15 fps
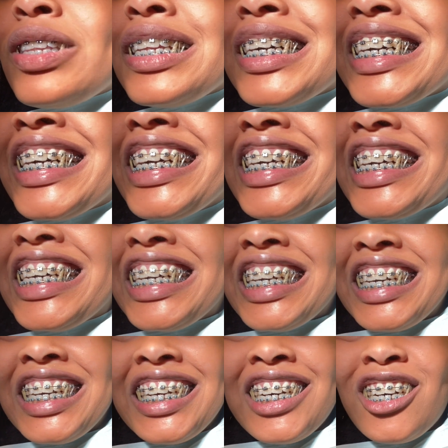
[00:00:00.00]
okay, I
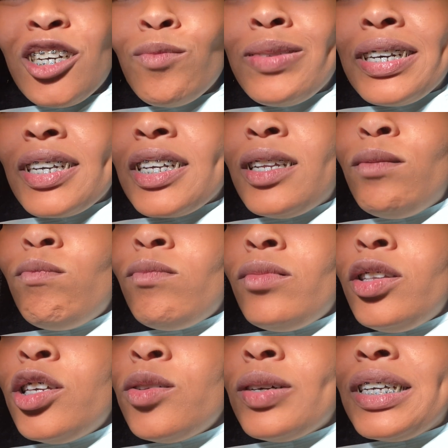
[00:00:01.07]
hope I can
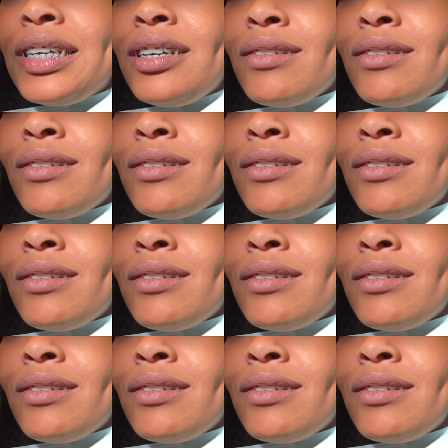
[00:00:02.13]
do it.